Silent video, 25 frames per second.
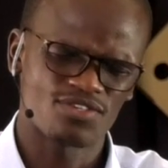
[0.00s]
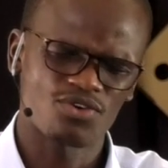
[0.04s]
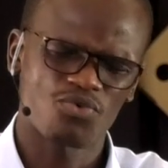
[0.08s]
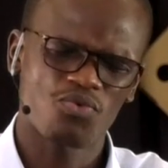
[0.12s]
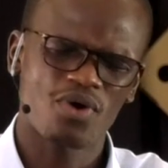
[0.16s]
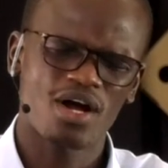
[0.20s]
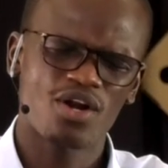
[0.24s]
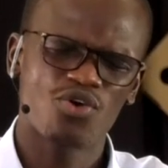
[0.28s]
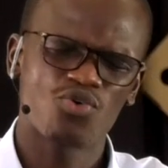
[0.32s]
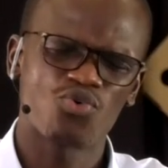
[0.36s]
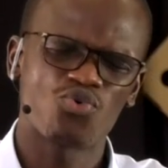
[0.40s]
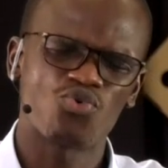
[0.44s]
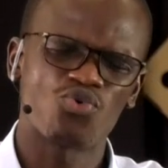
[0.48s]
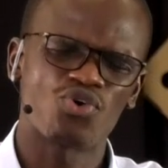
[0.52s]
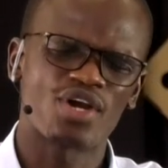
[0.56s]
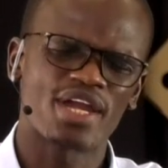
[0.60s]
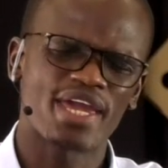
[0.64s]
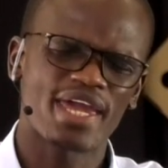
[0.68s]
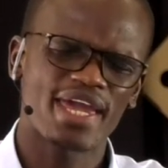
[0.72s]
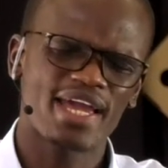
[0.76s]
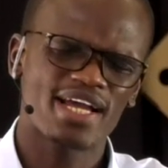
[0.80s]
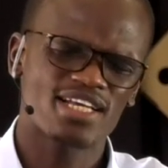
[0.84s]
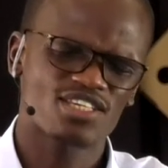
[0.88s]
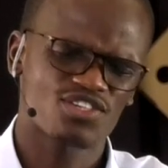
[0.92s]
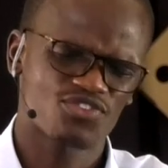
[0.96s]
the one who
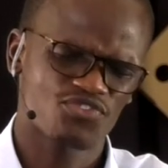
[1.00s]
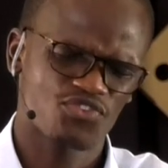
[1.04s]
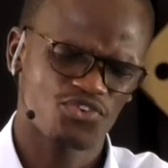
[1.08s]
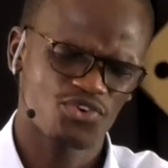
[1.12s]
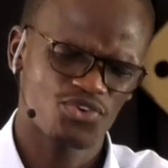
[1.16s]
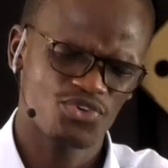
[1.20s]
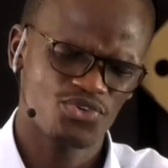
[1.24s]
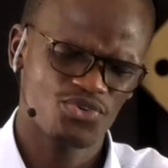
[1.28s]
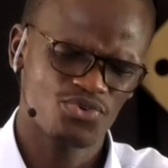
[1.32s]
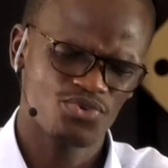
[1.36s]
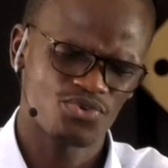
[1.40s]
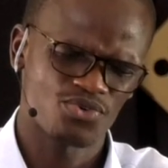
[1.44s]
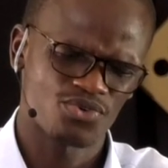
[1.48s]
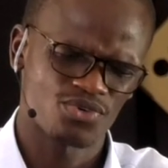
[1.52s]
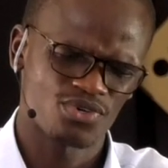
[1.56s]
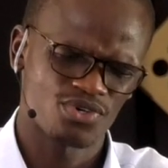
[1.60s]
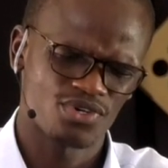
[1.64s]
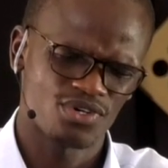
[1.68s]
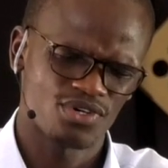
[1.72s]
cares for you,